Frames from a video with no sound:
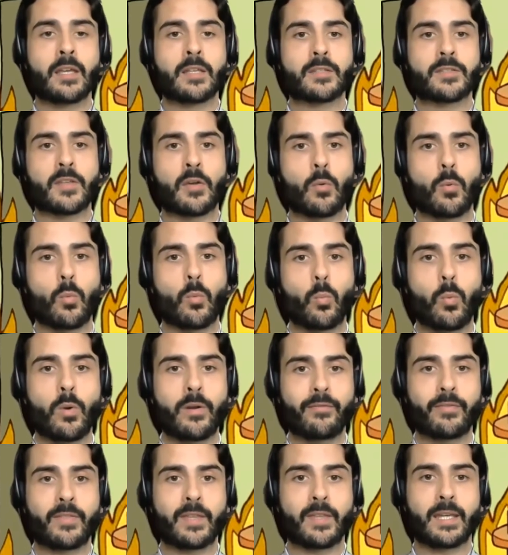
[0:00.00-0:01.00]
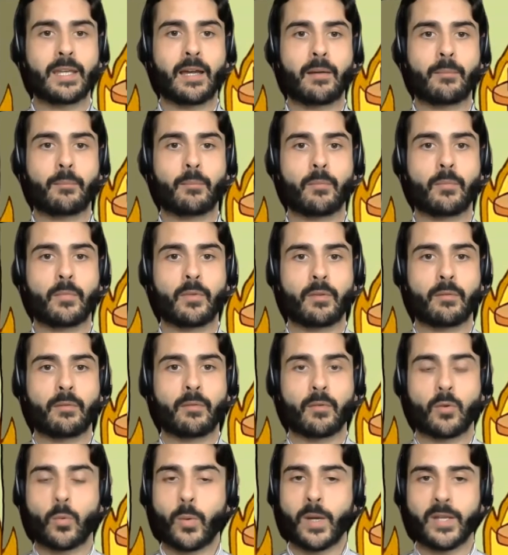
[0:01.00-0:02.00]
So one of the
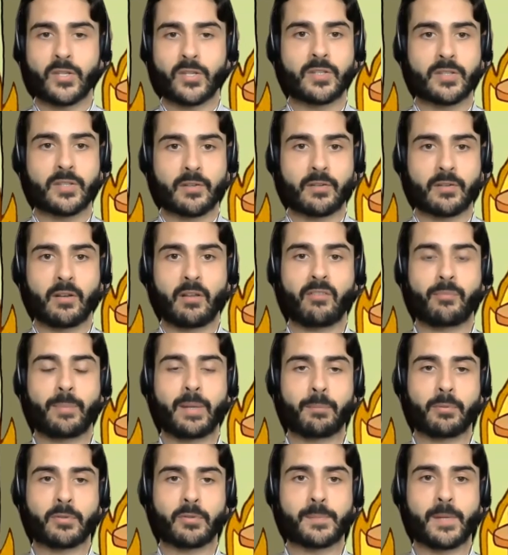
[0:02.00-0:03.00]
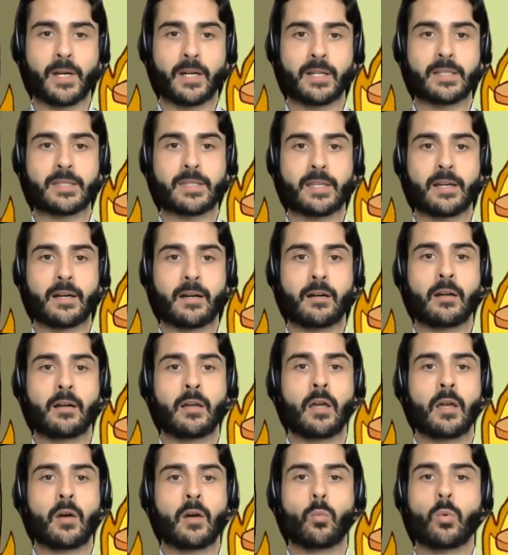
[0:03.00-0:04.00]
questions on a lot of people's minds are,
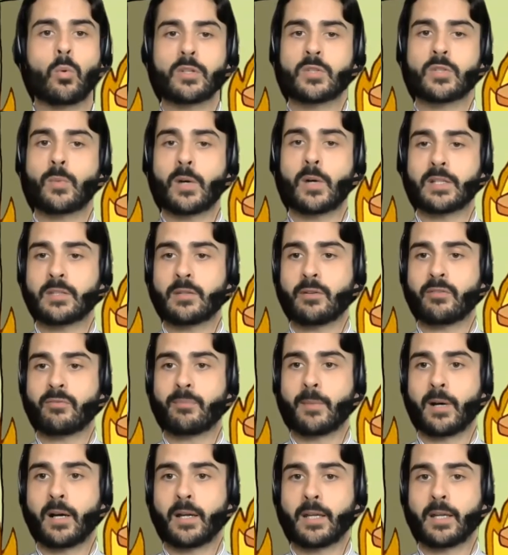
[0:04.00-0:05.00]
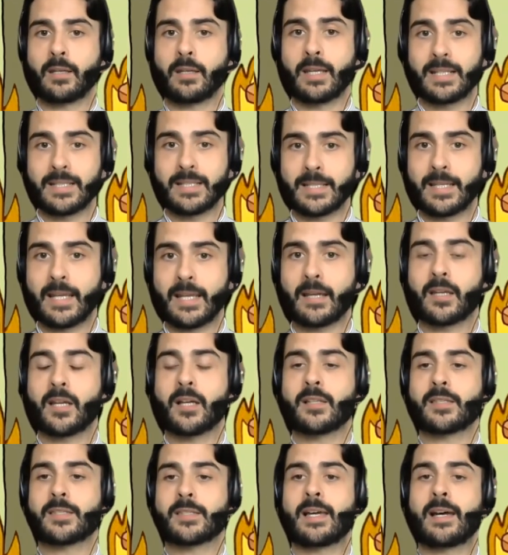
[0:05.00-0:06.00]
what do I do if my internet
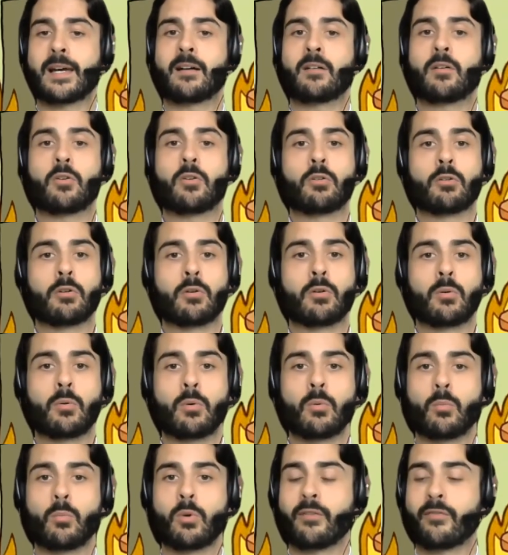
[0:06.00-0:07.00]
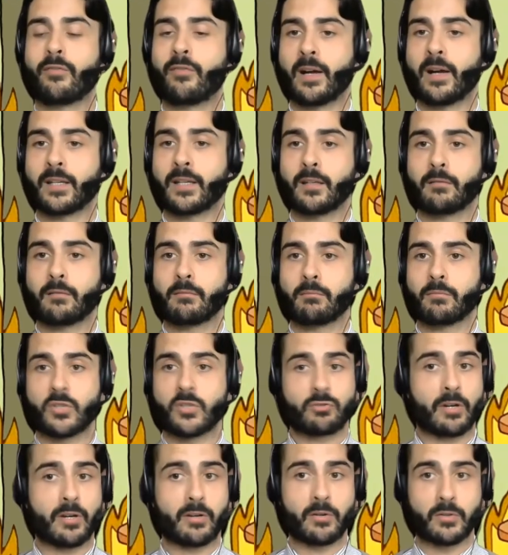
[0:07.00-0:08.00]
cuts out, or what if I
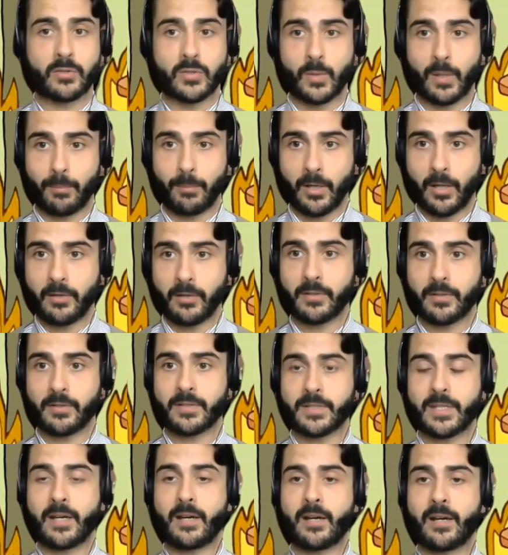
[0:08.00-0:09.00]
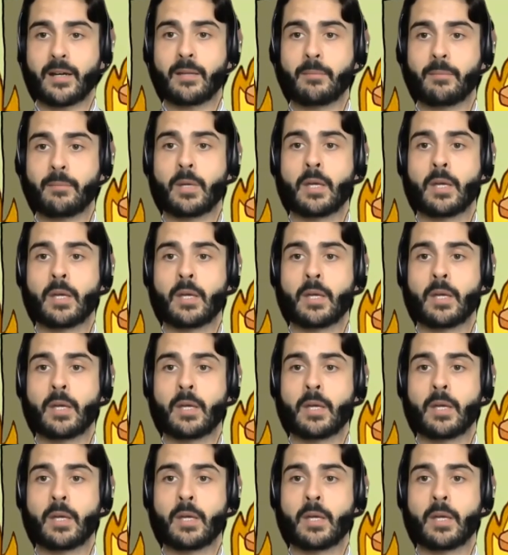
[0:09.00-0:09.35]
struggle to upload on time?